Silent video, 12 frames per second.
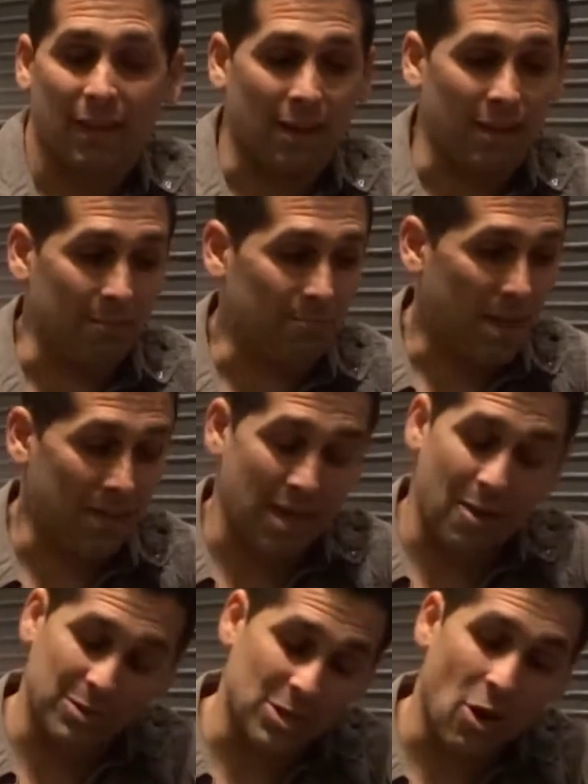Uh, and
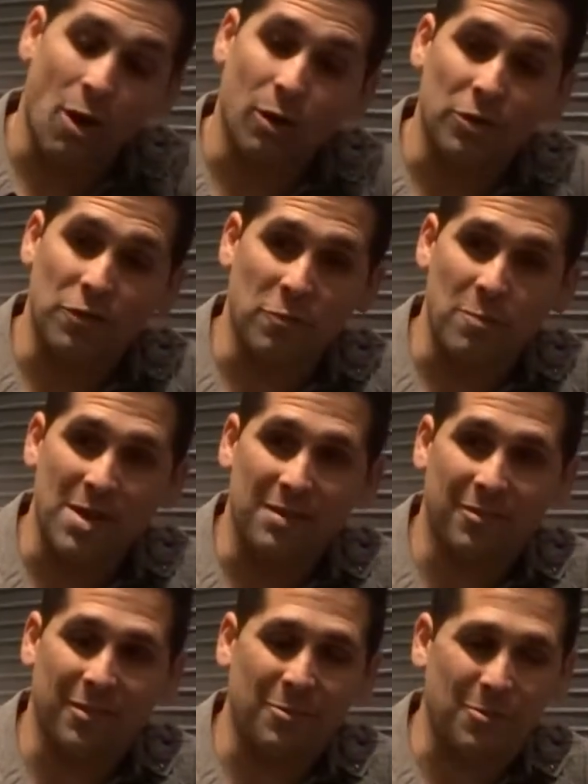that was college for me,
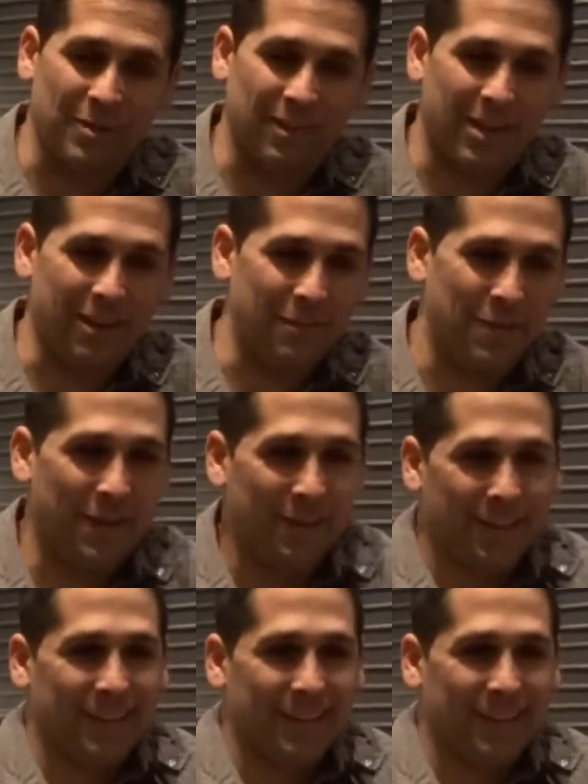so there was a lot of